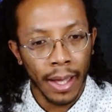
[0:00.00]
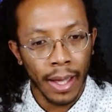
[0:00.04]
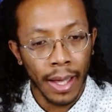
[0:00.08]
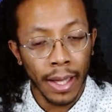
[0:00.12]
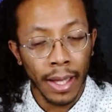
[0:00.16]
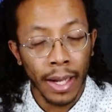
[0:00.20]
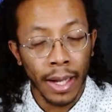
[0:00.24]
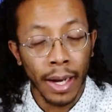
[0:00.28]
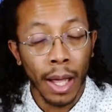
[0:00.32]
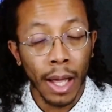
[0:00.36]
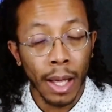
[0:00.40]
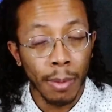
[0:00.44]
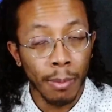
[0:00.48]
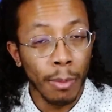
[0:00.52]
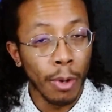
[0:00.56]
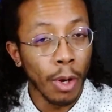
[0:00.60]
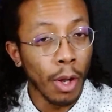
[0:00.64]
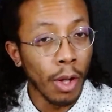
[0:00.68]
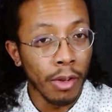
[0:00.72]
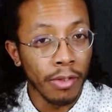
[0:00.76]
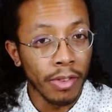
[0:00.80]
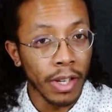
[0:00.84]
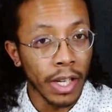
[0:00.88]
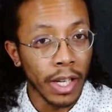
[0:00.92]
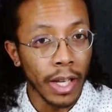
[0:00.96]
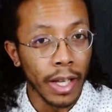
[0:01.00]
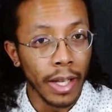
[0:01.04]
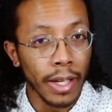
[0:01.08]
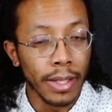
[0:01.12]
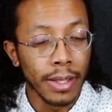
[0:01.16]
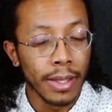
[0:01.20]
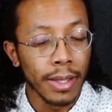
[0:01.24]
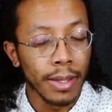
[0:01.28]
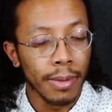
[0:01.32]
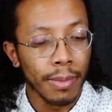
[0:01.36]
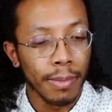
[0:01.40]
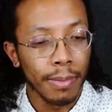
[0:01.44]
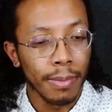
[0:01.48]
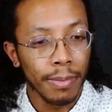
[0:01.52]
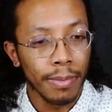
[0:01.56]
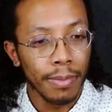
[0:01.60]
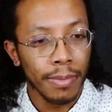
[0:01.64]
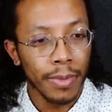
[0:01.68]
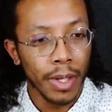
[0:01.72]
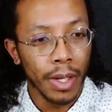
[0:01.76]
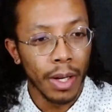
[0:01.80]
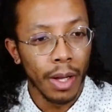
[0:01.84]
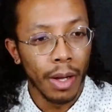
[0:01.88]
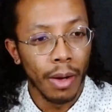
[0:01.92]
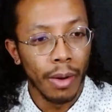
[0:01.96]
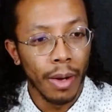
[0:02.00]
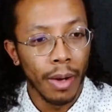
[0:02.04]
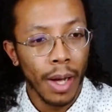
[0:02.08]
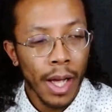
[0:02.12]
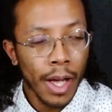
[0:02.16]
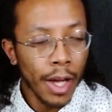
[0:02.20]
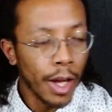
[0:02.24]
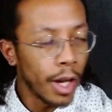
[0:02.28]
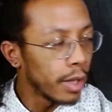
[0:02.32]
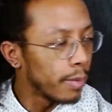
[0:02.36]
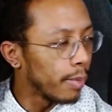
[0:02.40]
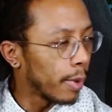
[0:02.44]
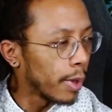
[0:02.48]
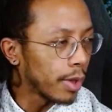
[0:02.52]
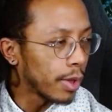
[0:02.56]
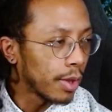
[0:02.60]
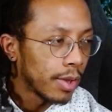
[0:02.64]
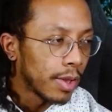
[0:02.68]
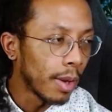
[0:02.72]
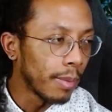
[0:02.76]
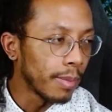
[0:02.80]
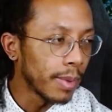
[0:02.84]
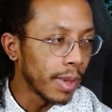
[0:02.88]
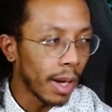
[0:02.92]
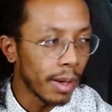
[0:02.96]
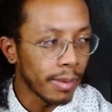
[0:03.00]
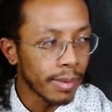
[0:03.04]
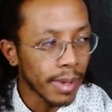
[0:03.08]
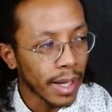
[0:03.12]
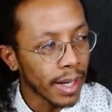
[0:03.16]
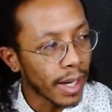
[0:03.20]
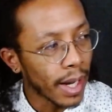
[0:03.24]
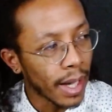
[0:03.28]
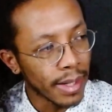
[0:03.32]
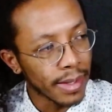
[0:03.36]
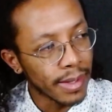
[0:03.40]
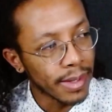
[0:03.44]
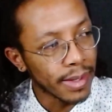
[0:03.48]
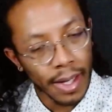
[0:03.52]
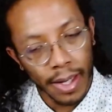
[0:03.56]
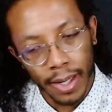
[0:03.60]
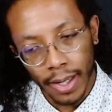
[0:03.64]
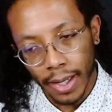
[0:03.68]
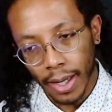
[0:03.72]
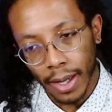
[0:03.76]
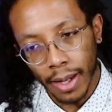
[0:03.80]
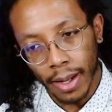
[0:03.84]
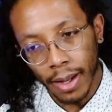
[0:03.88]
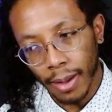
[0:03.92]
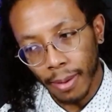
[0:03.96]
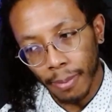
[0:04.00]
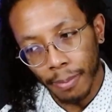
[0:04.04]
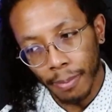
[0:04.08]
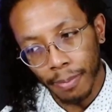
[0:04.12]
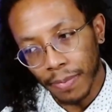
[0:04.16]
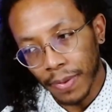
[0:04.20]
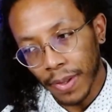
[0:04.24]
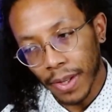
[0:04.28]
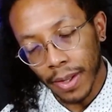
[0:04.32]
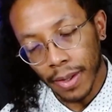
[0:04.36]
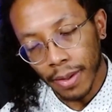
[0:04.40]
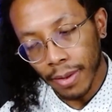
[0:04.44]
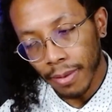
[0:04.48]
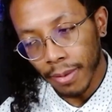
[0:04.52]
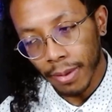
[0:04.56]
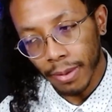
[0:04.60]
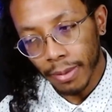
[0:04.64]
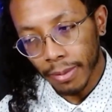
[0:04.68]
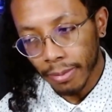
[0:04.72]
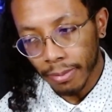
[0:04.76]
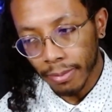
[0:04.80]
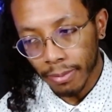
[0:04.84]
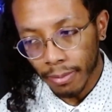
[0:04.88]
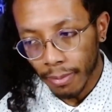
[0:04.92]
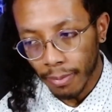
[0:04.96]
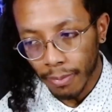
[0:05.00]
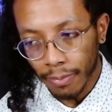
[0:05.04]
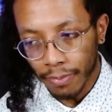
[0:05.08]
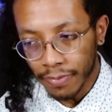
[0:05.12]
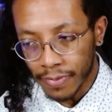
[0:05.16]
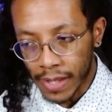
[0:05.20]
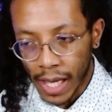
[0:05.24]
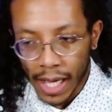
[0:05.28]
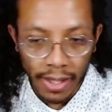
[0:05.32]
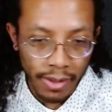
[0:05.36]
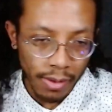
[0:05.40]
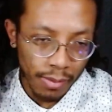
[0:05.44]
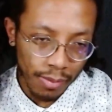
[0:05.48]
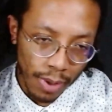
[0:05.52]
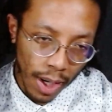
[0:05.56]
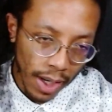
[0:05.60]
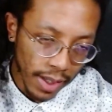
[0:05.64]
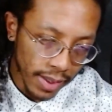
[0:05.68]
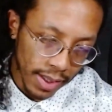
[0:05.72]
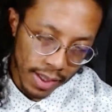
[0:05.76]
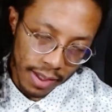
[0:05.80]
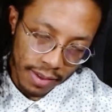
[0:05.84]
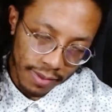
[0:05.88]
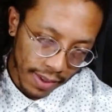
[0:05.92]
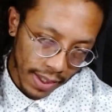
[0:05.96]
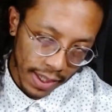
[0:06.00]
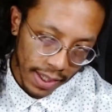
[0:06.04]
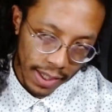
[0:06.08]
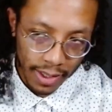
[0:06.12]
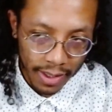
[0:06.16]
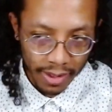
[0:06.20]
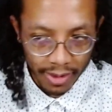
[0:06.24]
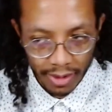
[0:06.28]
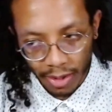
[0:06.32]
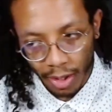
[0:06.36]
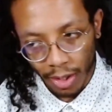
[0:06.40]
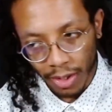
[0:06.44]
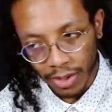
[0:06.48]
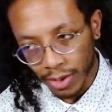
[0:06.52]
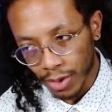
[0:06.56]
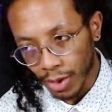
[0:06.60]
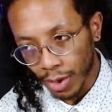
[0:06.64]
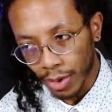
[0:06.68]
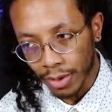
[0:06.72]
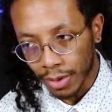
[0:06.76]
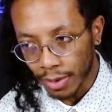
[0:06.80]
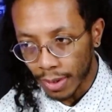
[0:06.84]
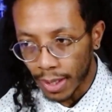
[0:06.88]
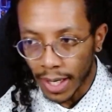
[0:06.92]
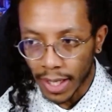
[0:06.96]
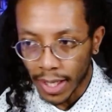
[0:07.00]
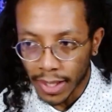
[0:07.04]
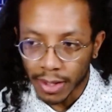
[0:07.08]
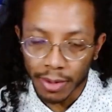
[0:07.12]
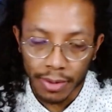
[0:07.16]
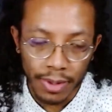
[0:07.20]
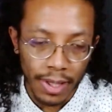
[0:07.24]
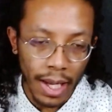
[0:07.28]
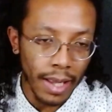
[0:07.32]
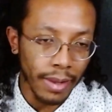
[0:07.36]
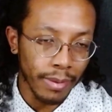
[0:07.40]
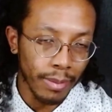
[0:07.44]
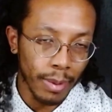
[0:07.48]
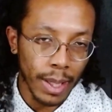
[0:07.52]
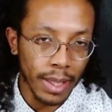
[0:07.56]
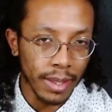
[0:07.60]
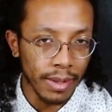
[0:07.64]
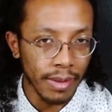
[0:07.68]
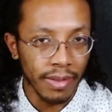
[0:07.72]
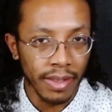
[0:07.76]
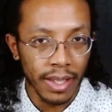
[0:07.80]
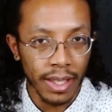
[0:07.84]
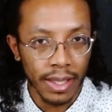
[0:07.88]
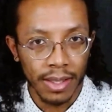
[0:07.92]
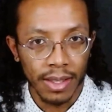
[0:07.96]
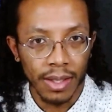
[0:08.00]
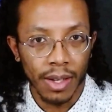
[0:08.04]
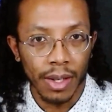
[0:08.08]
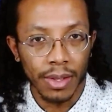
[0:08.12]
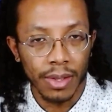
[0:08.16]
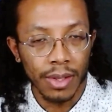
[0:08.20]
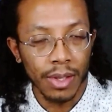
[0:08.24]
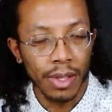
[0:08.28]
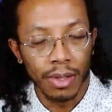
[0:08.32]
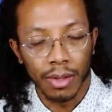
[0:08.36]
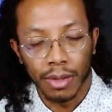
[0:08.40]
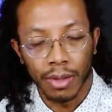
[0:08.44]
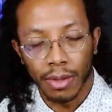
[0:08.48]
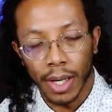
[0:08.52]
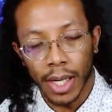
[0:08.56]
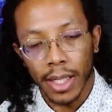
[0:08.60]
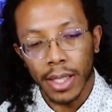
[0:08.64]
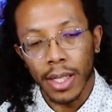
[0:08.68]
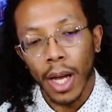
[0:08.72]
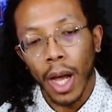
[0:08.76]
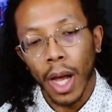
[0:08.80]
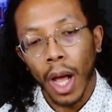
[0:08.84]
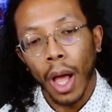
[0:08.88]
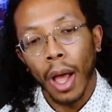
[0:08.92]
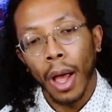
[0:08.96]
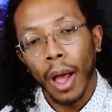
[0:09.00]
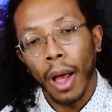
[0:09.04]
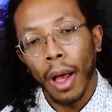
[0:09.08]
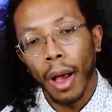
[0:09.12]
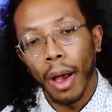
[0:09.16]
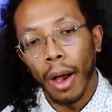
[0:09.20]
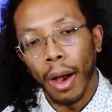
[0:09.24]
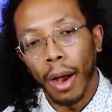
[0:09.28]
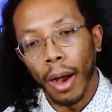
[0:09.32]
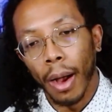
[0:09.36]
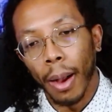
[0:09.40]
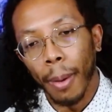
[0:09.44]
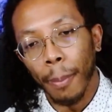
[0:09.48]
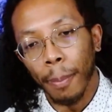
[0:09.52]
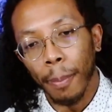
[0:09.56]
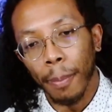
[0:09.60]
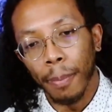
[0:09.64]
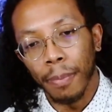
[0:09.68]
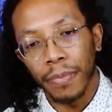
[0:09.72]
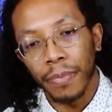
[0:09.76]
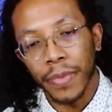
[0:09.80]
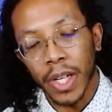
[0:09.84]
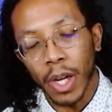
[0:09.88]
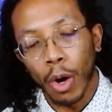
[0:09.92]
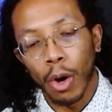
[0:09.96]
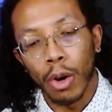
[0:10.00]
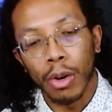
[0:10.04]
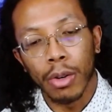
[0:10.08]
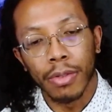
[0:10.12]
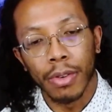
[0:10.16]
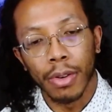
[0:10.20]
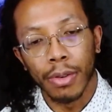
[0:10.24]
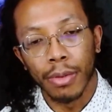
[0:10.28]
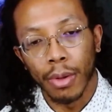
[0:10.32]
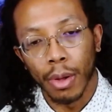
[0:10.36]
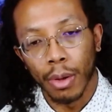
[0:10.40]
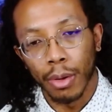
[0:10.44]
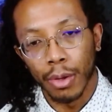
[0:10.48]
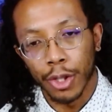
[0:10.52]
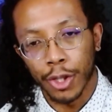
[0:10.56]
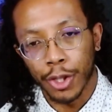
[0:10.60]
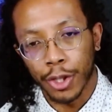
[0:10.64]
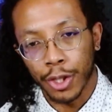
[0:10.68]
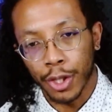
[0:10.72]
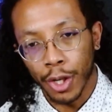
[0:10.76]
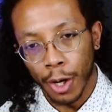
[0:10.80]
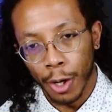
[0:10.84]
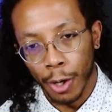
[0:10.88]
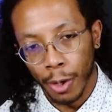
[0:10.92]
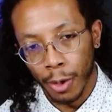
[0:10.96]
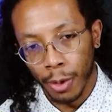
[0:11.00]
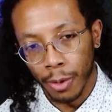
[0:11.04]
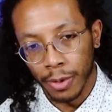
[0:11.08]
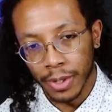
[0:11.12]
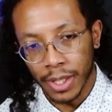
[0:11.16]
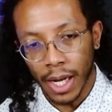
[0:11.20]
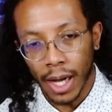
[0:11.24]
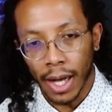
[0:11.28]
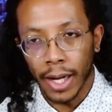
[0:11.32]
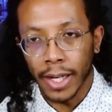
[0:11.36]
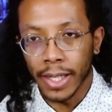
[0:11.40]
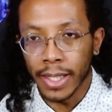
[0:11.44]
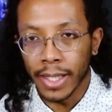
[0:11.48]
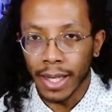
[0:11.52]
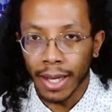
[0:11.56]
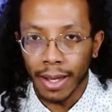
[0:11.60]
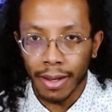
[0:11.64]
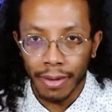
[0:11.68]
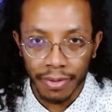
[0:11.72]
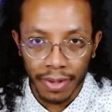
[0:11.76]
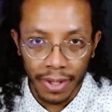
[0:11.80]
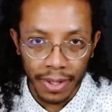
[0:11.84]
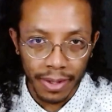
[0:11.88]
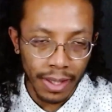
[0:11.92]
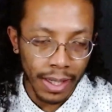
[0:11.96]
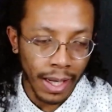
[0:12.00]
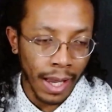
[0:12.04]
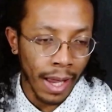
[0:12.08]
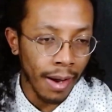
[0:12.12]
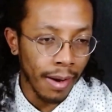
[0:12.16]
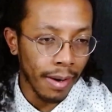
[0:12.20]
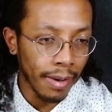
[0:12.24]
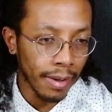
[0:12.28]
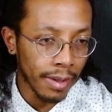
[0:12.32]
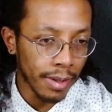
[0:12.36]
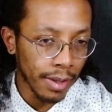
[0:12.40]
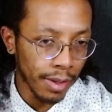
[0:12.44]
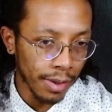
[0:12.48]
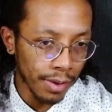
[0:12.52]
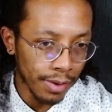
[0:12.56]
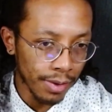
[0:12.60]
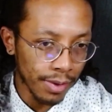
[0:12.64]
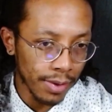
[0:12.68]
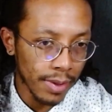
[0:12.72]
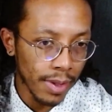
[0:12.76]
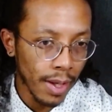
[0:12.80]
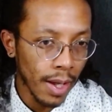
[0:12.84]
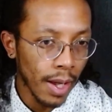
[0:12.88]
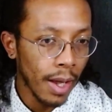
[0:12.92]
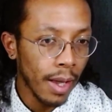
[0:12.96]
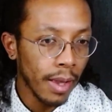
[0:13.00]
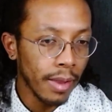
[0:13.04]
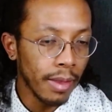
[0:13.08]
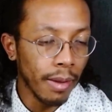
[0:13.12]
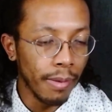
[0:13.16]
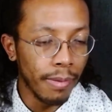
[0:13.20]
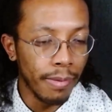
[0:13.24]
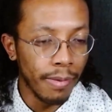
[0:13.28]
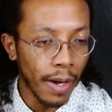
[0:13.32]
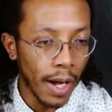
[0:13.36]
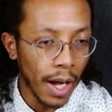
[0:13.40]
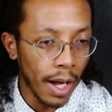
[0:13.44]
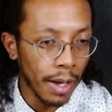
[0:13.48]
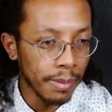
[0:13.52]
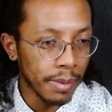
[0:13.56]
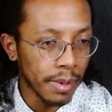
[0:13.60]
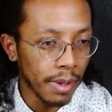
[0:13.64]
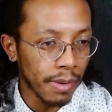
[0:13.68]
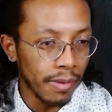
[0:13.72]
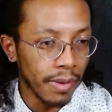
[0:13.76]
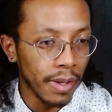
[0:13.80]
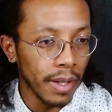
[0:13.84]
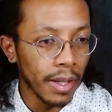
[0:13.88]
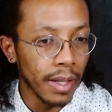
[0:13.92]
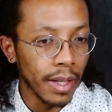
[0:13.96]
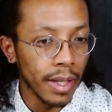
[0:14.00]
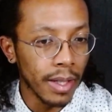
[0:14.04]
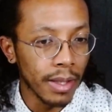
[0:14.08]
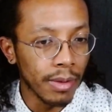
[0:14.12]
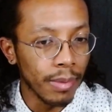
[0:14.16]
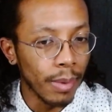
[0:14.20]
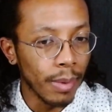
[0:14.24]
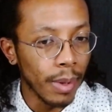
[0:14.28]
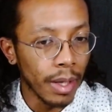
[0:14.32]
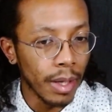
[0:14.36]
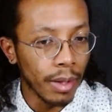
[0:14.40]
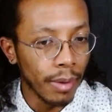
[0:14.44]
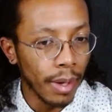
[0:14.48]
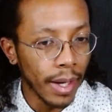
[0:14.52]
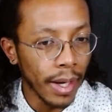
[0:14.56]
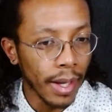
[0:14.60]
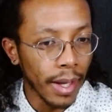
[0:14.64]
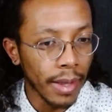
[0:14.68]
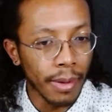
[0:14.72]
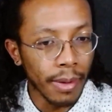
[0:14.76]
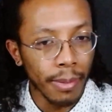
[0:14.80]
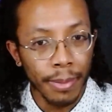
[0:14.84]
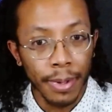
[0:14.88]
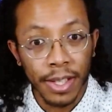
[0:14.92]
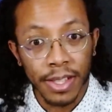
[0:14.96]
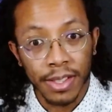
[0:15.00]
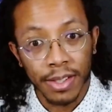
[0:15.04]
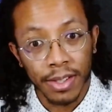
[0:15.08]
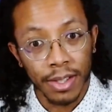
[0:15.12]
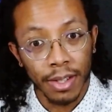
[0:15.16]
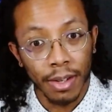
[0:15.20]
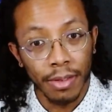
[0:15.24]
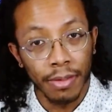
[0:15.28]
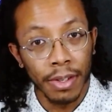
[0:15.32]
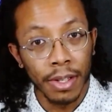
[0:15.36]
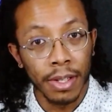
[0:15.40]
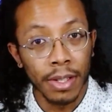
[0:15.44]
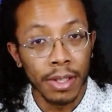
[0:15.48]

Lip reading: And I'm loving it, you know. As much as sometimes I can say that writing thing is not so great, or that writing thing is not so great. The overall show, the idea of it, the characters, the vibes of it is really great. And the message of it